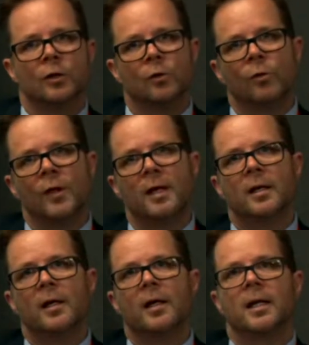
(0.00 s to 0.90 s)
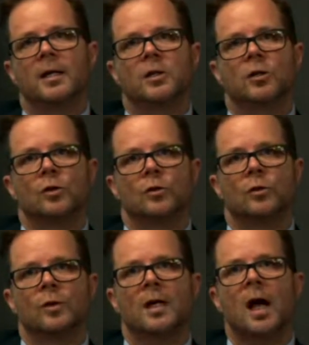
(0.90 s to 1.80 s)
You'll then need to
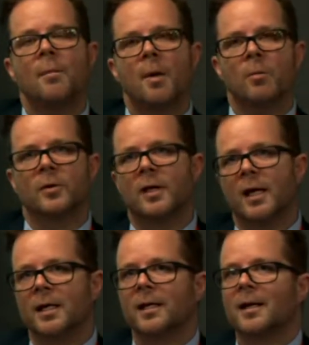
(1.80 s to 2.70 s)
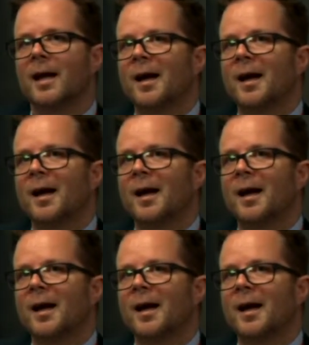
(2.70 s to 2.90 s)
come up with a